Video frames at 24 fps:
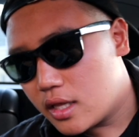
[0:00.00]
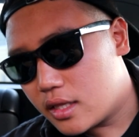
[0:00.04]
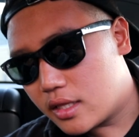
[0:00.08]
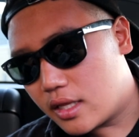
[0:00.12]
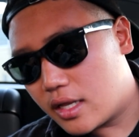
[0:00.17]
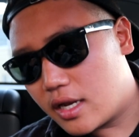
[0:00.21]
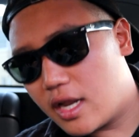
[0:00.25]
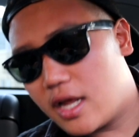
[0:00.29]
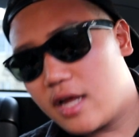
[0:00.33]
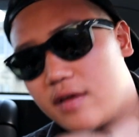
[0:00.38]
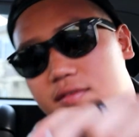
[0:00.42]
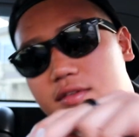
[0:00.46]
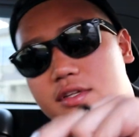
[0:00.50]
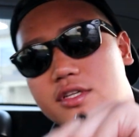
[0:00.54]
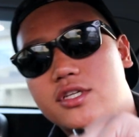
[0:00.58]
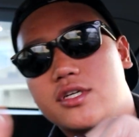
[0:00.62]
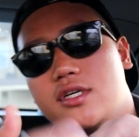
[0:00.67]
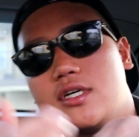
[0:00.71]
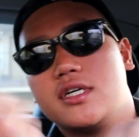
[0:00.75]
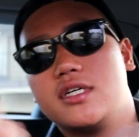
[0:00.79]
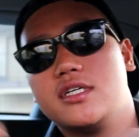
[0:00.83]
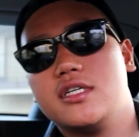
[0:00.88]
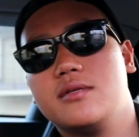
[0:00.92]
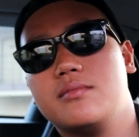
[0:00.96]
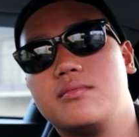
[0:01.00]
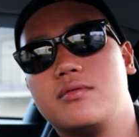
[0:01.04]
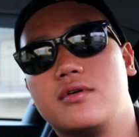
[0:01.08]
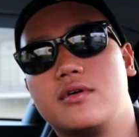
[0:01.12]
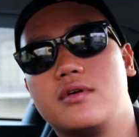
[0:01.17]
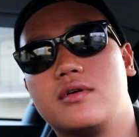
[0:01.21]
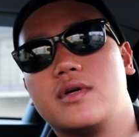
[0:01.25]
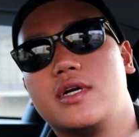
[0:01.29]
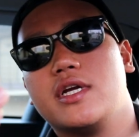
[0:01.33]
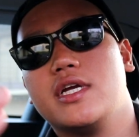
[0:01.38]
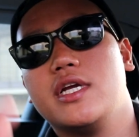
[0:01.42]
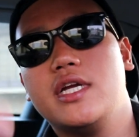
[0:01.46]
Then I have the charging
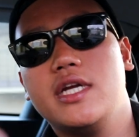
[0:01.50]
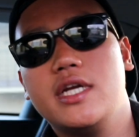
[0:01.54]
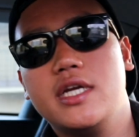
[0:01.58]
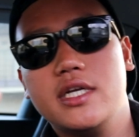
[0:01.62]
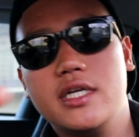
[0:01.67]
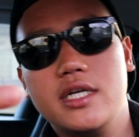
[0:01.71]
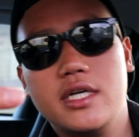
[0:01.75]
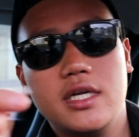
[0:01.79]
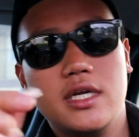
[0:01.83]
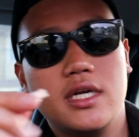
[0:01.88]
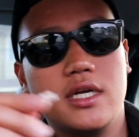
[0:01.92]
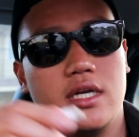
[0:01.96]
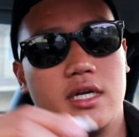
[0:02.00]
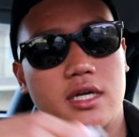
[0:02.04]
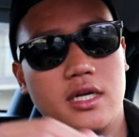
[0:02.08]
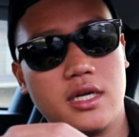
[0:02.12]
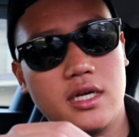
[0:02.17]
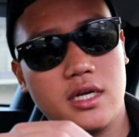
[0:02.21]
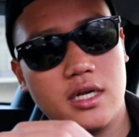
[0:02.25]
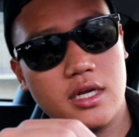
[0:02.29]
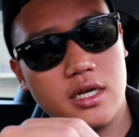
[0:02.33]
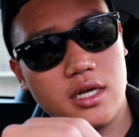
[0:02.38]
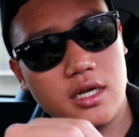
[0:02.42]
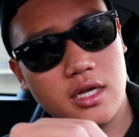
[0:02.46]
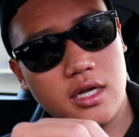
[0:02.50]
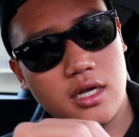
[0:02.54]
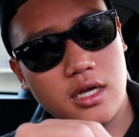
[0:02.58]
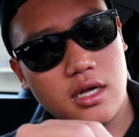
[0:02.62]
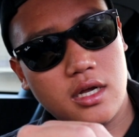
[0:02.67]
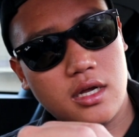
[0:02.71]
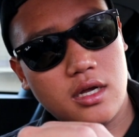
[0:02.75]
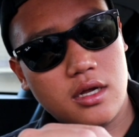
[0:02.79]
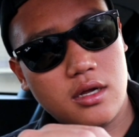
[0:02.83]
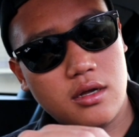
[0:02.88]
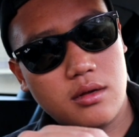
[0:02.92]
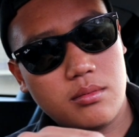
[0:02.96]
cord right here.
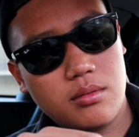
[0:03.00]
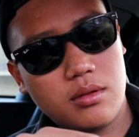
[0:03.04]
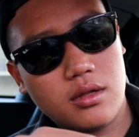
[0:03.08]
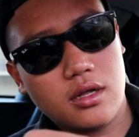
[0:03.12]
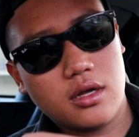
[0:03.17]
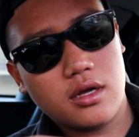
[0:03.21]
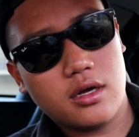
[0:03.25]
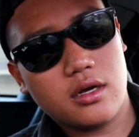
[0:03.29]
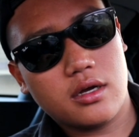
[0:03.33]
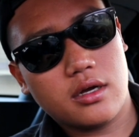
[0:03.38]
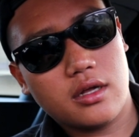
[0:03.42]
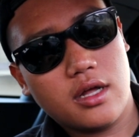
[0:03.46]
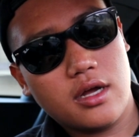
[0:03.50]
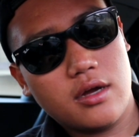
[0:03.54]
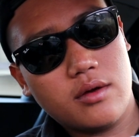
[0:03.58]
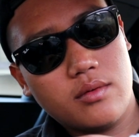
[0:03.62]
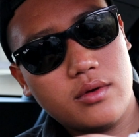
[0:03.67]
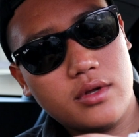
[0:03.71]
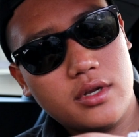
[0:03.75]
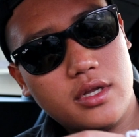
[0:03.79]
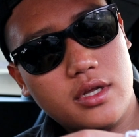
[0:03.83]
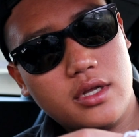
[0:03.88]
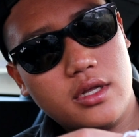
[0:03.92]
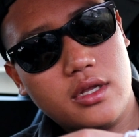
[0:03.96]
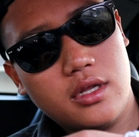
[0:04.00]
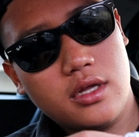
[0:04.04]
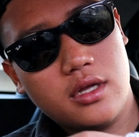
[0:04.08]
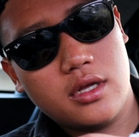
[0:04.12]
Plug that one in.